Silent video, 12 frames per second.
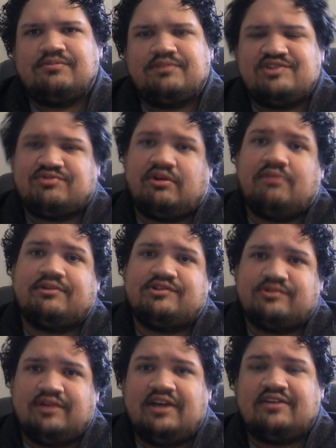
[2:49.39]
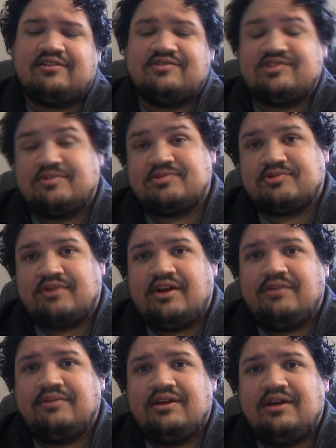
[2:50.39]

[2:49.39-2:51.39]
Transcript: Please remember to like and subscribe,